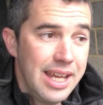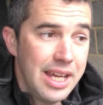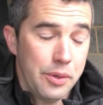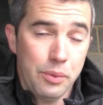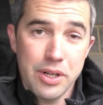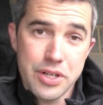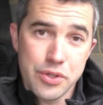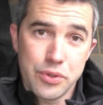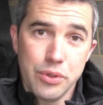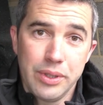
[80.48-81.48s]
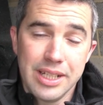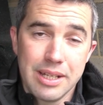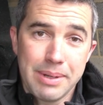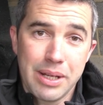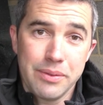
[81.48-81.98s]
Otherwise, you're talking
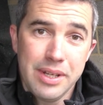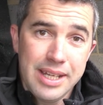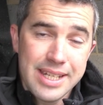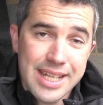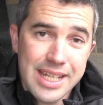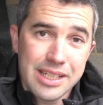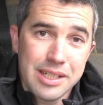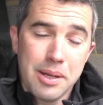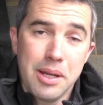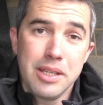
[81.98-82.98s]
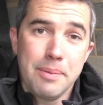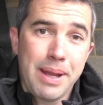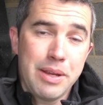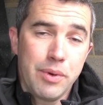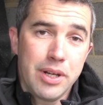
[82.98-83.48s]
about taking the
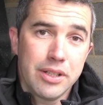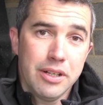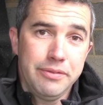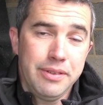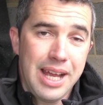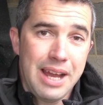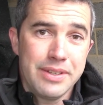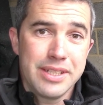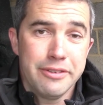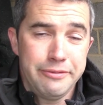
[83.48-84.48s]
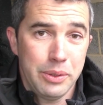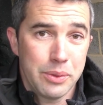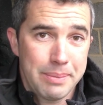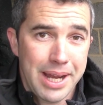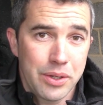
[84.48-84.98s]
paintwork off, having to fill
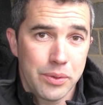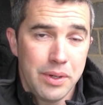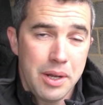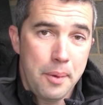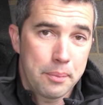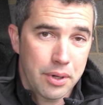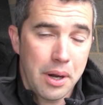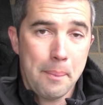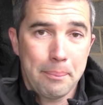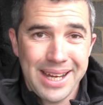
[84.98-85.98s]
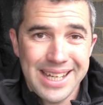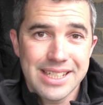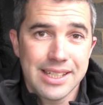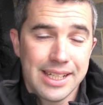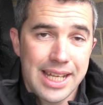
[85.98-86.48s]
the panel, prime,
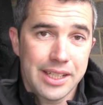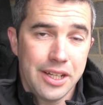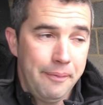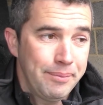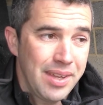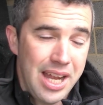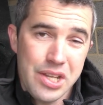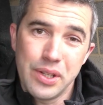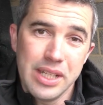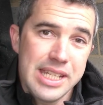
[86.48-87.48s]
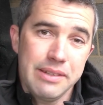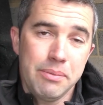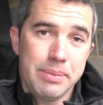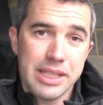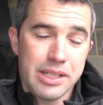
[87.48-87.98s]
paint and lacquer, and you can never
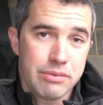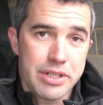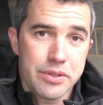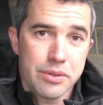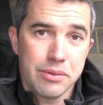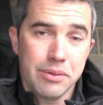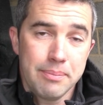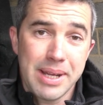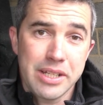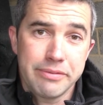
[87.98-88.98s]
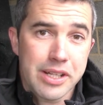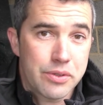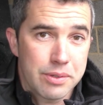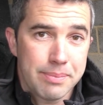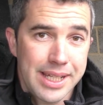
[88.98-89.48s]
beat the original
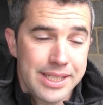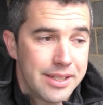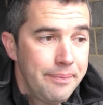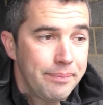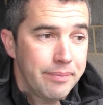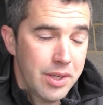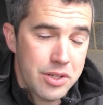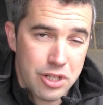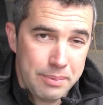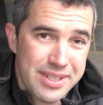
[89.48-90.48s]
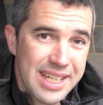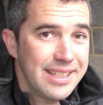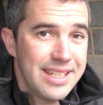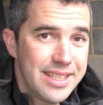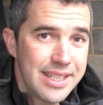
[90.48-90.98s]
manufacturer's paint. So by
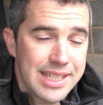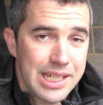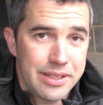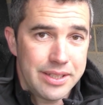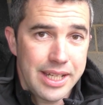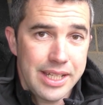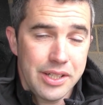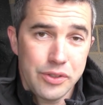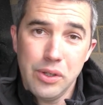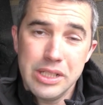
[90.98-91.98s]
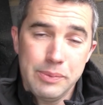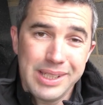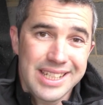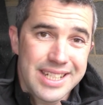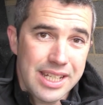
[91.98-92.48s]
taking this dent out today, not only are we
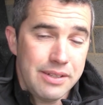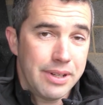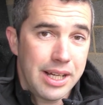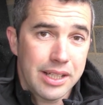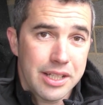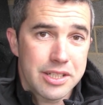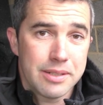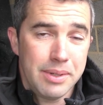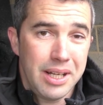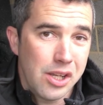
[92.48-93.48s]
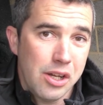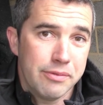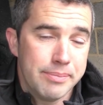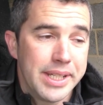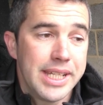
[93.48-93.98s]
going to save our customer a lot
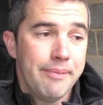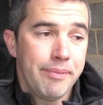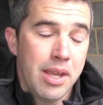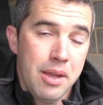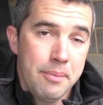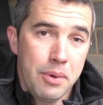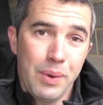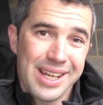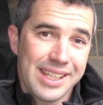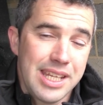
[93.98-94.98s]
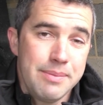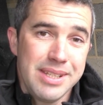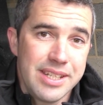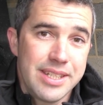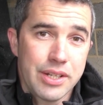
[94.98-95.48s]
of money, but we're going to keep
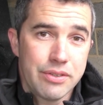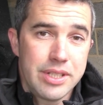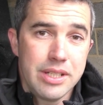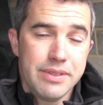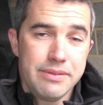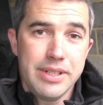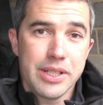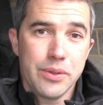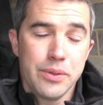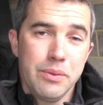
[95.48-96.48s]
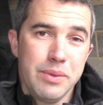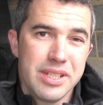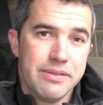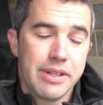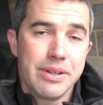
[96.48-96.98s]
the integrity of his vehicle, which
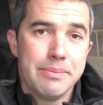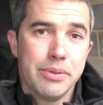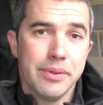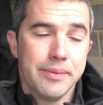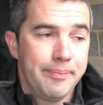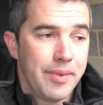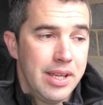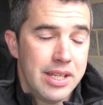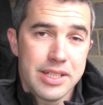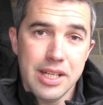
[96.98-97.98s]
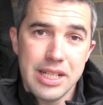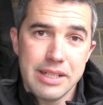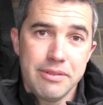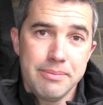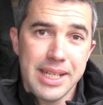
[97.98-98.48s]
is very important, certainly
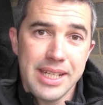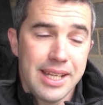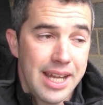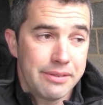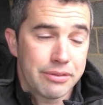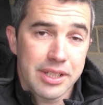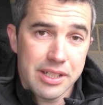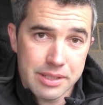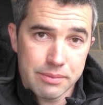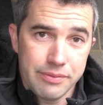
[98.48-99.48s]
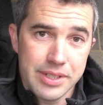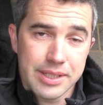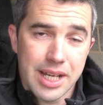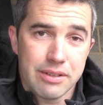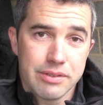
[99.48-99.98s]
for me and for a customer of this
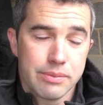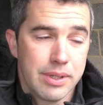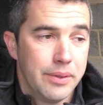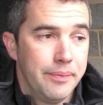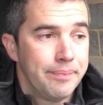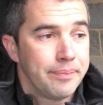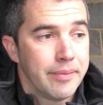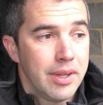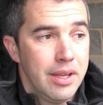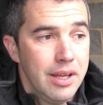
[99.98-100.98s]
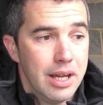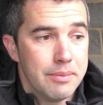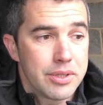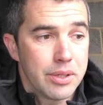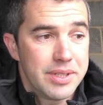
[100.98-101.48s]
car as well.
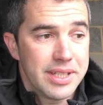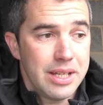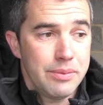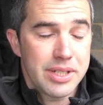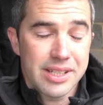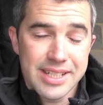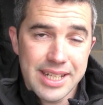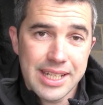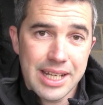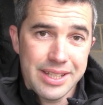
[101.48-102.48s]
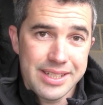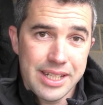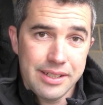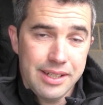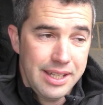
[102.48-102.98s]
So today we're just going to take out the
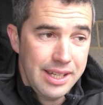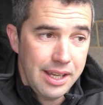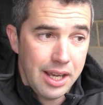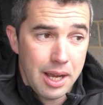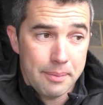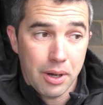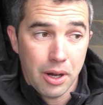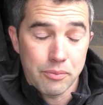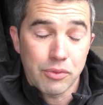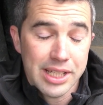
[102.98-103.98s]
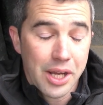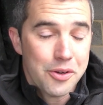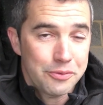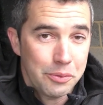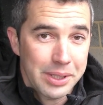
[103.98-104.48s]
dent. I'm really
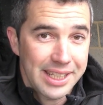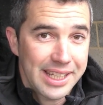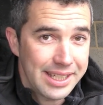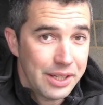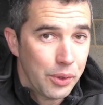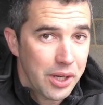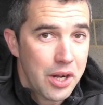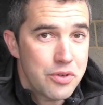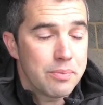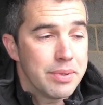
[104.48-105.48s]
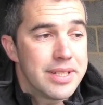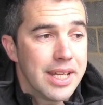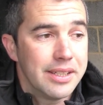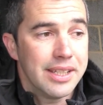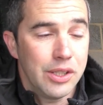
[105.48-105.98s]
hopeful we're going to get it at
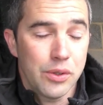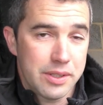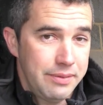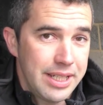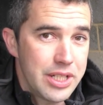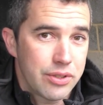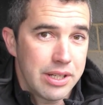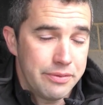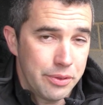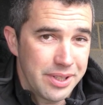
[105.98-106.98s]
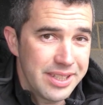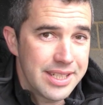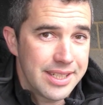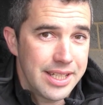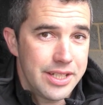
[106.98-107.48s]
100%. It looks fairly straightforward at this
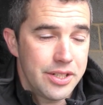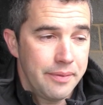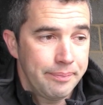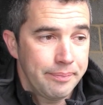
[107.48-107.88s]
stage.